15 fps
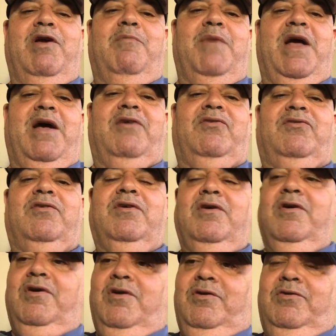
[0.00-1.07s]
mask.
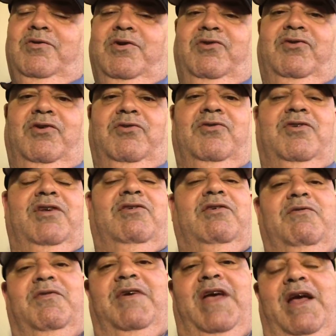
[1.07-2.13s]
Do your social distance.
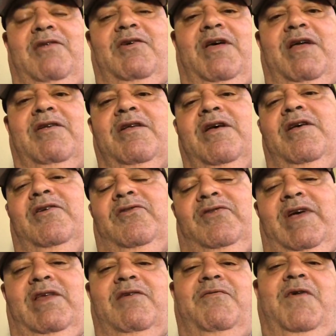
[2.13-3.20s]
If you can't do that,
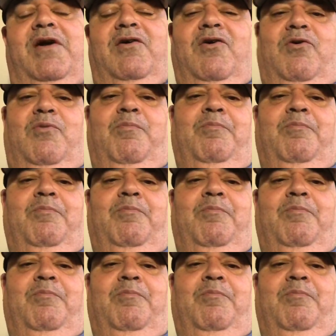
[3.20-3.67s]
stay the fuck home.